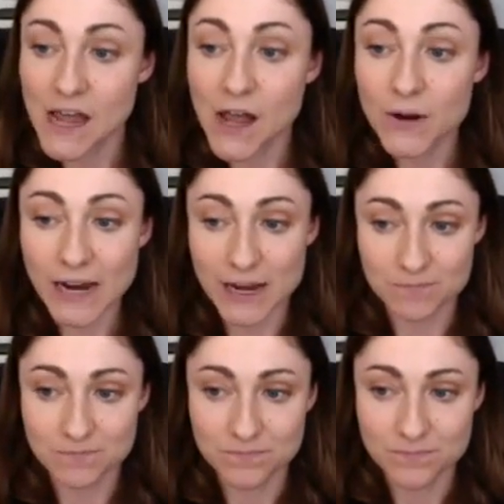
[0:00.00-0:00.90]
Okay,
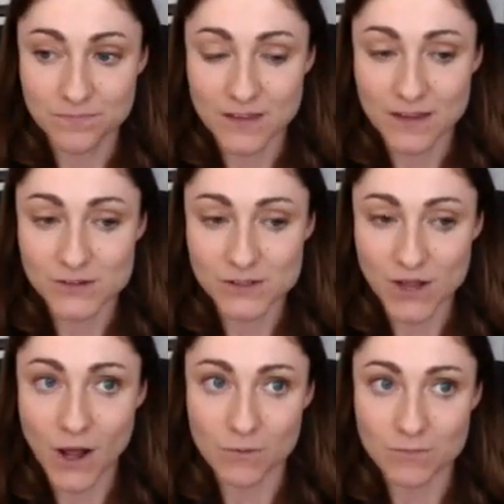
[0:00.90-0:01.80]

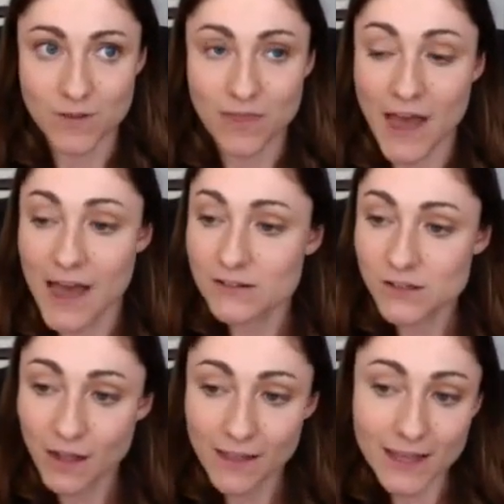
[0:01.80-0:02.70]
so that is
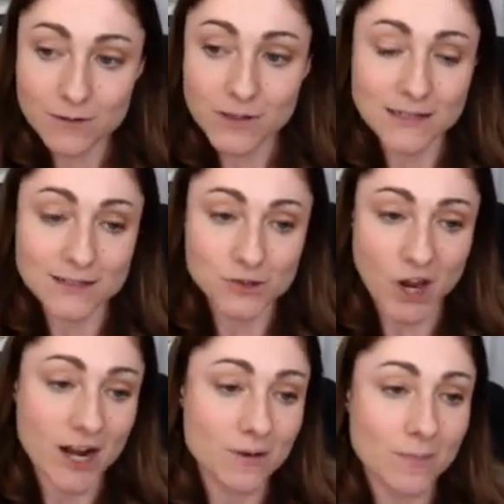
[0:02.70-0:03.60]
all I had planned to
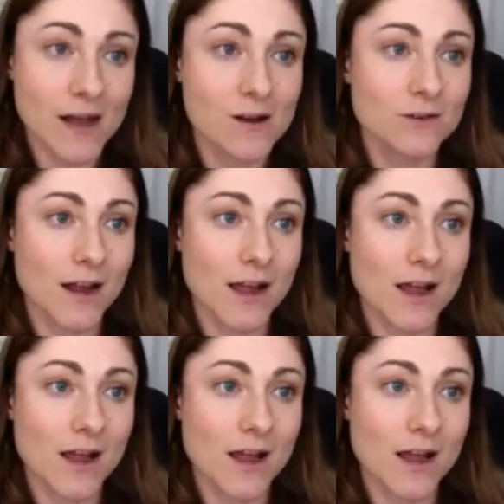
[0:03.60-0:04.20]
chat about.